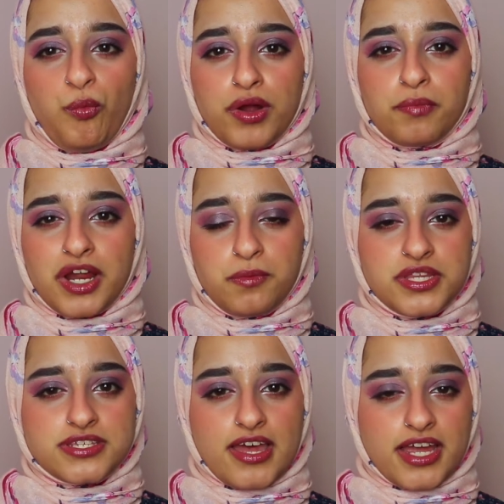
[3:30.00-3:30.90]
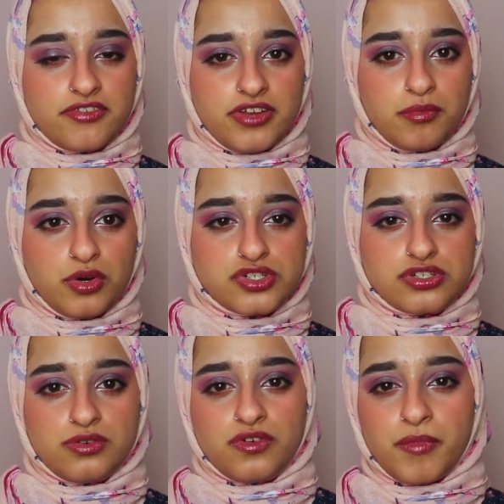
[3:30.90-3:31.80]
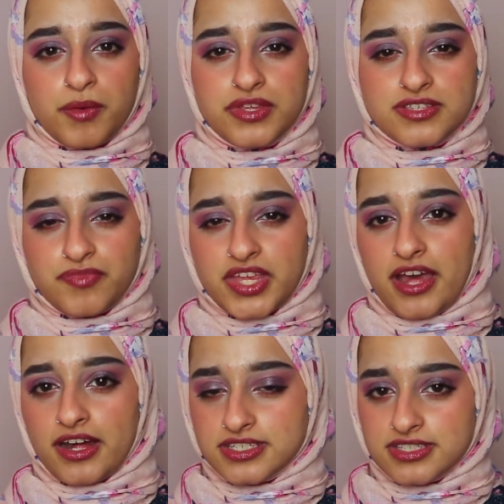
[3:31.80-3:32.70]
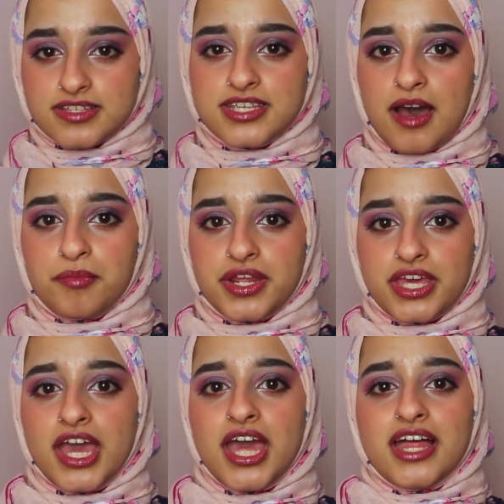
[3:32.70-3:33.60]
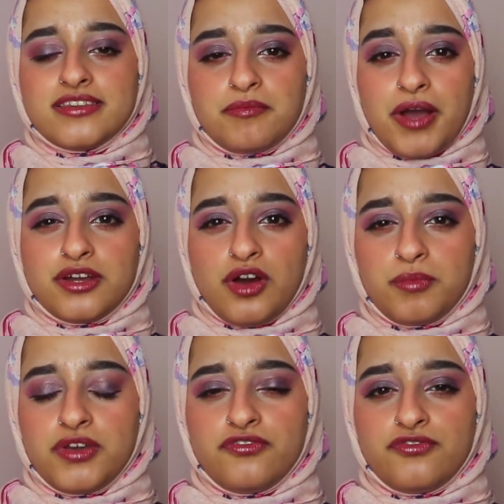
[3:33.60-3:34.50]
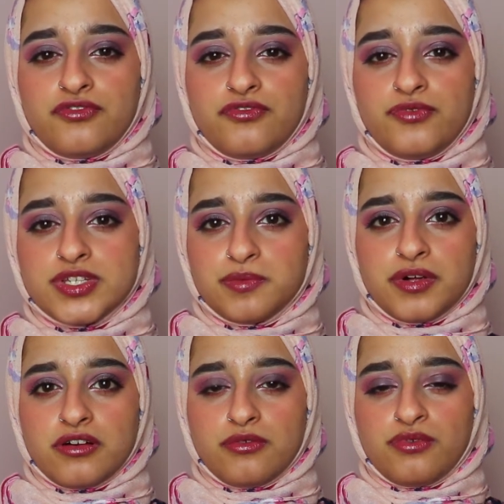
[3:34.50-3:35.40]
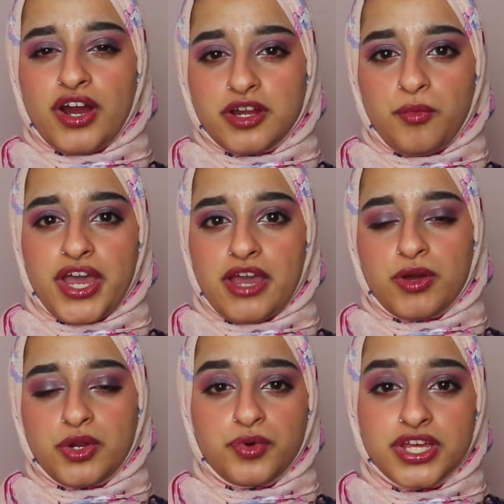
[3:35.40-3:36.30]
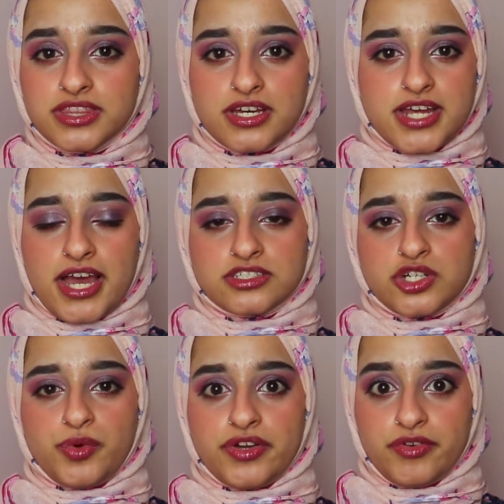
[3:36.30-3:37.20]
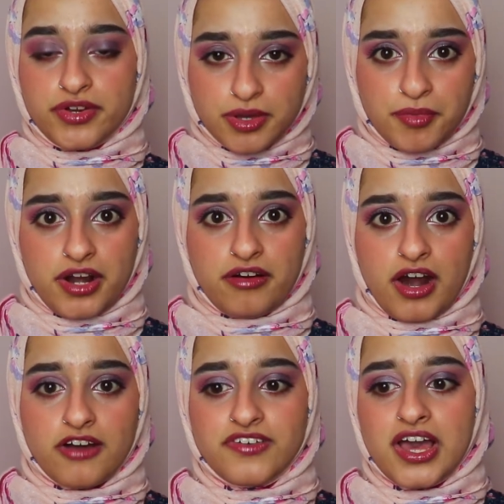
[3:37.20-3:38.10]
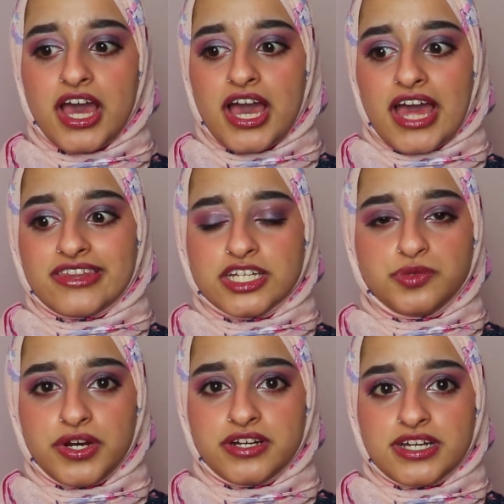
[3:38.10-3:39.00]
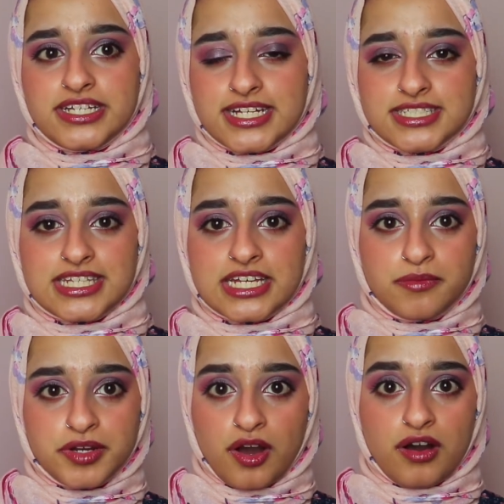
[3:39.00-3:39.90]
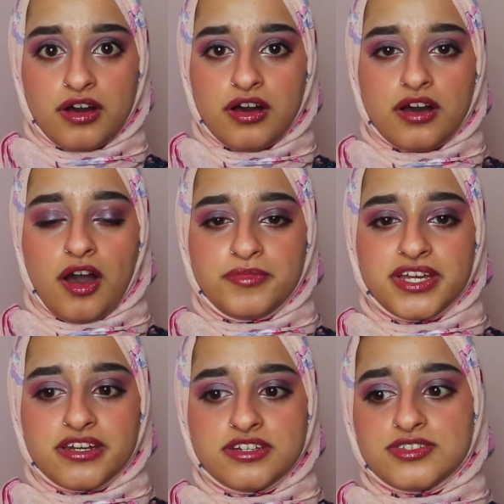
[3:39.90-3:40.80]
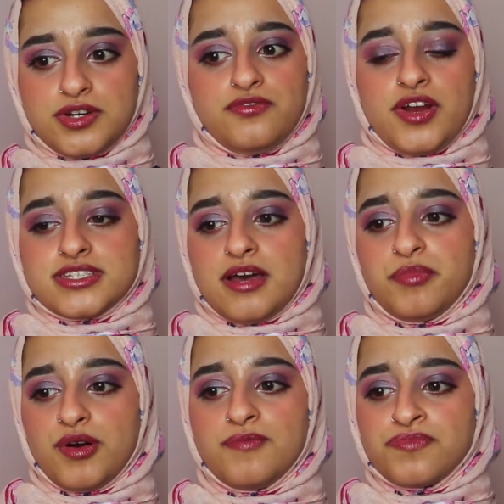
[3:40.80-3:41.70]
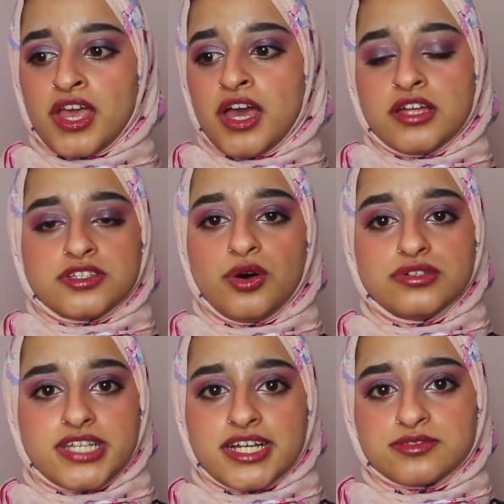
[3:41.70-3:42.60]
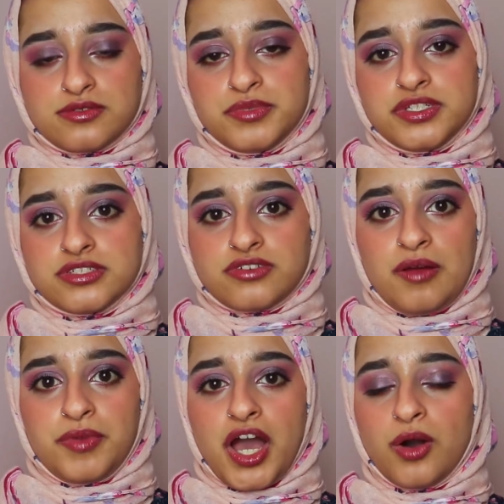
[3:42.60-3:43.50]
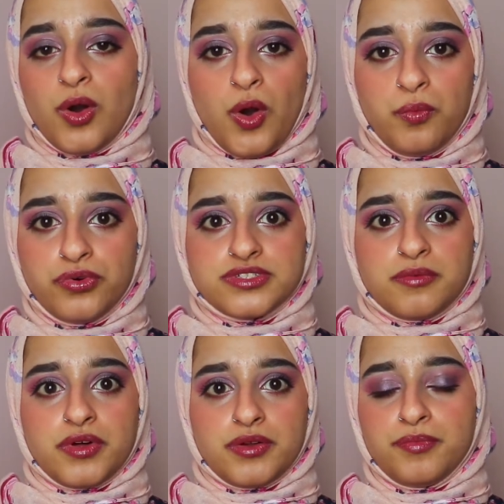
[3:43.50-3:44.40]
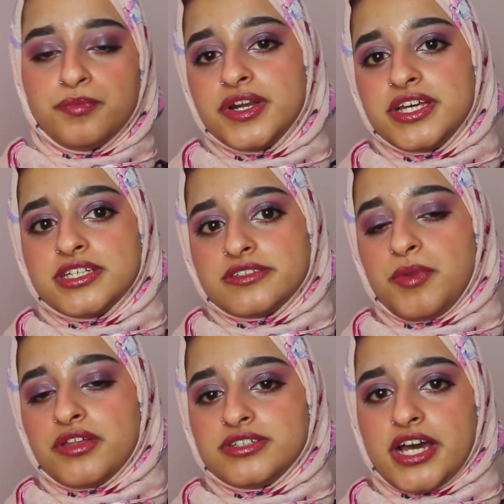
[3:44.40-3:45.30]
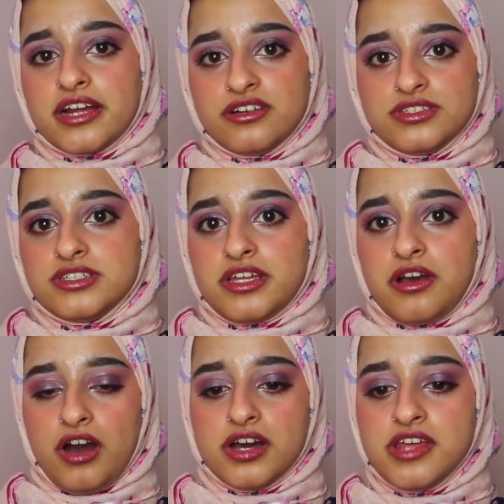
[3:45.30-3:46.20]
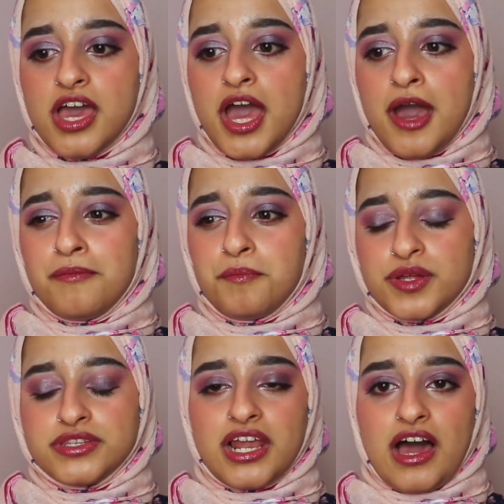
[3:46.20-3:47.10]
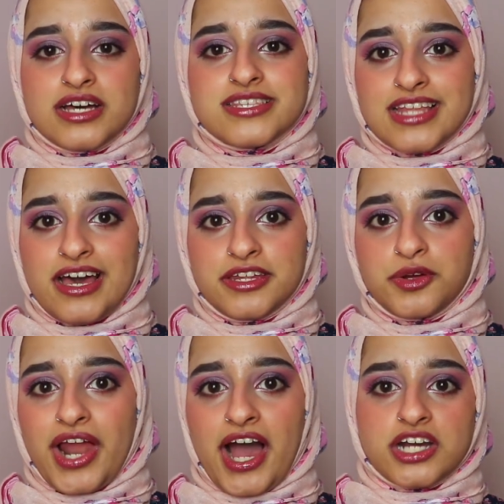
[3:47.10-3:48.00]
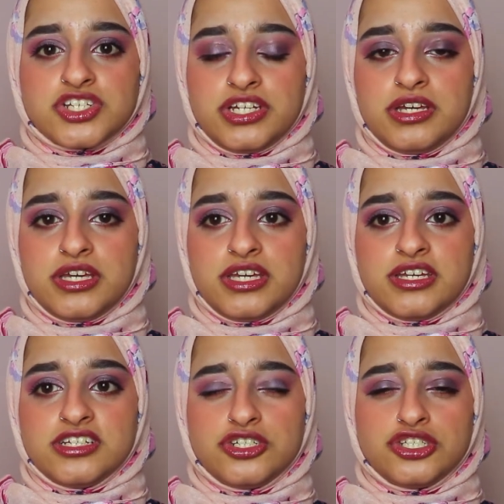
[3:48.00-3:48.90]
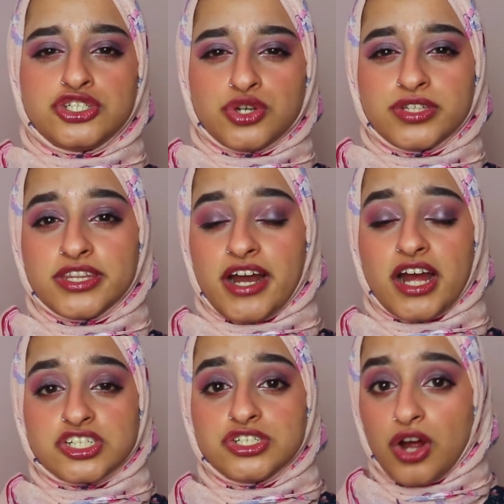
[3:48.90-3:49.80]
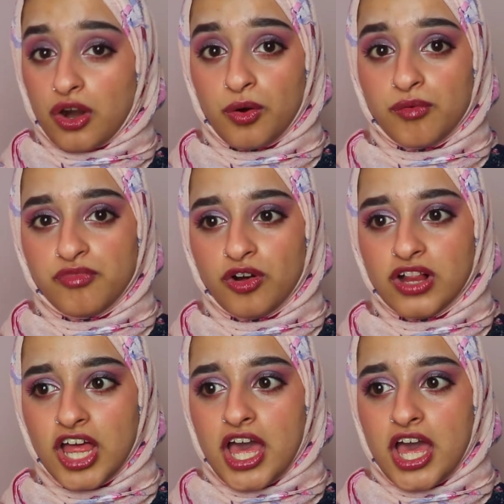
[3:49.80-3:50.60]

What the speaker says: what might be the secondary emotion, or might be something else that's happening that might not be visible right away when you read the text or when you read the paragraph. And that's where it gets slightly bit complicated. So for example, the whole text could be describing how hopeful somebody is about the diagnosis they got, but the last line could actually show that they're actually not hopeful,